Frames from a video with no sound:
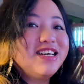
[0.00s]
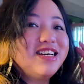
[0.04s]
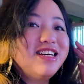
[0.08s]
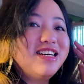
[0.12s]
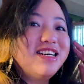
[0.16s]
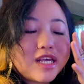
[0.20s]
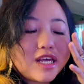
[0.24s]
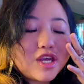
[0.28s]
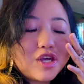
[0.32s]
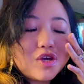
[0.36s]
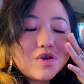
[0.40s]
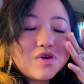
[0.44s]
It's
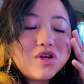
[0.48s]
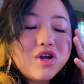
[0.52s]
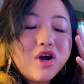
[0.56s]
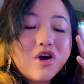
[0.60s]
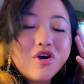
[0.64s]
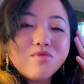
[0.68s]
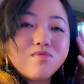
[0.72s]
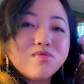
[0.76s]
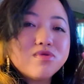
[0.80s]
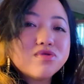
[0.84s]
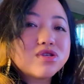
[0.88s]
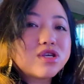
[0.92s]
like you could
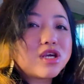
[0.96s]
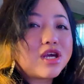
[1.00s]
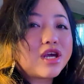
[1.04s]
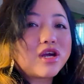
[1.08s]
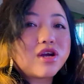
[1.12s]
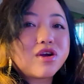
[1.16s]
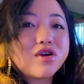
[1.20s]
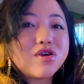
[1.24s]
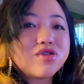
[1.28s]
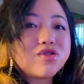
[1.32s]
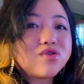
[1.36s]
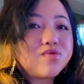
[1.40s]
almost
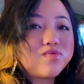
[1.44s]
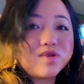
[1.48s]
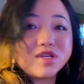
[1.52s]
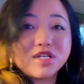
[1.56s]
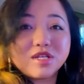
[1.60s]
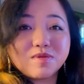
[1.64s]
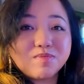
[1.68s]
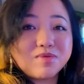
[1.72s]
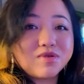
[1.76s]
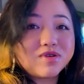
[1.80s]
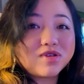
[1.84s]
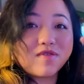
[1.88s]
hear the
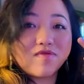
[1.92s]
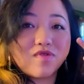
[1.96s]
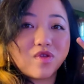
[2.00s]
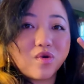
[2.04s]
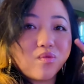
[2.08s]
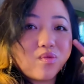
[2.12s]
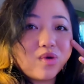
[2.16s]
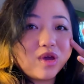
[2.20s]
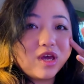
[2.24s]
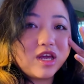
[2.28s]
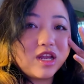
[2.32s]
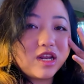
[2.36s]
whispers of the
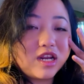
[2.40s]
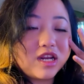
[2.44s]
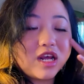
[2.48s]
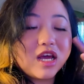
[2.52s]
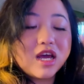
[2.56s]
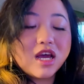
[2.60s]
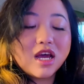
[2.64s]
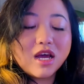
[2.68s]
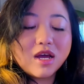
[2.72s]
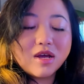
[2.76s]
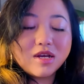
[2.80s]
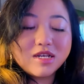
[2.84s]
wind
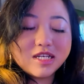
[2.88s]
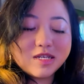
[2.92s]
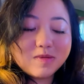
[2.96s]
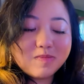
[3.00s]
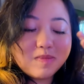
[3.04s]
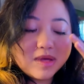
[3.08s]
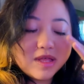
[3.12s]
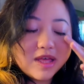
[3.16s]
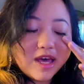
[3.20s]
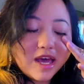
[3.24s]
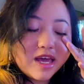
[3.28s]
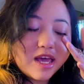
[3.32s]
just
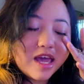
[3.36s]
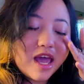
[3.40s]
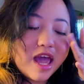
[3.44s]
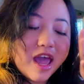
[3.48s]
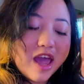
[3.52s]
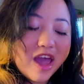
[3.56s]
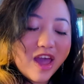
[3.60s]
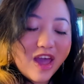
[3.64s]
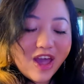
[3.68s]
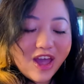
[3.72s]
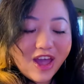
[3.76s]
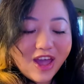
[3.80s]
be like,
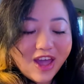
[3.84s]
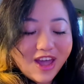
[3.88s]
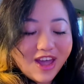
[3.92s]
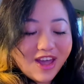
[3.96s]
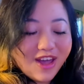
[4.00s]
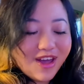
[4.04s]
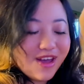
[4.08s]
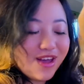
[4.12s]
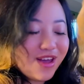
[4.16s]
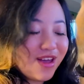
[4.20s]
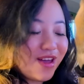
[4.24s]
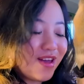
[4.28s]

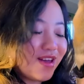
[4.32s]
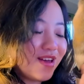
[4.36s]
hey,